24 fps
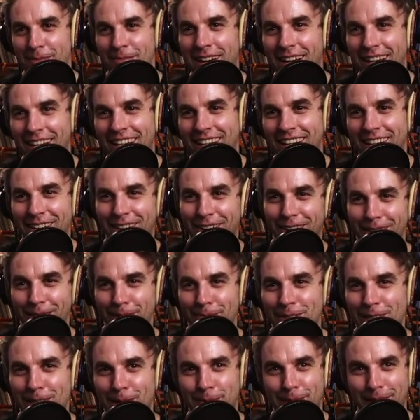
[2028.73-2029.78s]
I'm not going to call
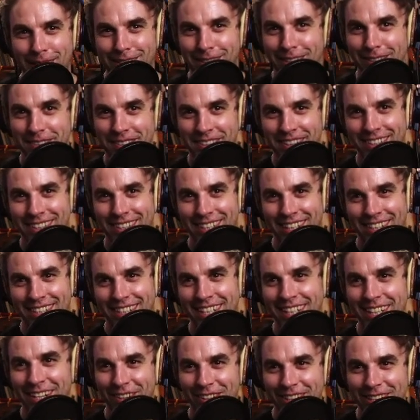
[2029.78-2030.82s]
them cheap excuses
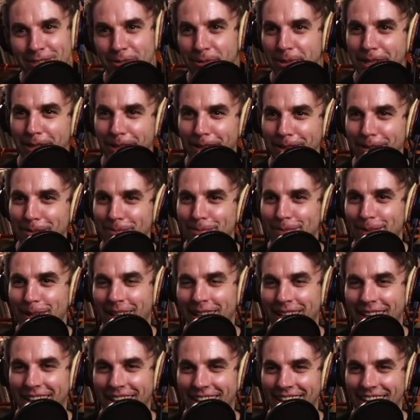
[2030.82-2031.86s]
because I know it's real,
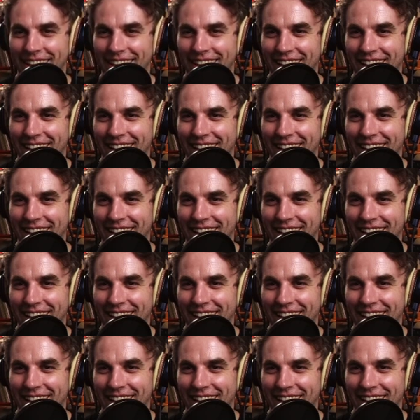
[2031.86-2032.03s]
but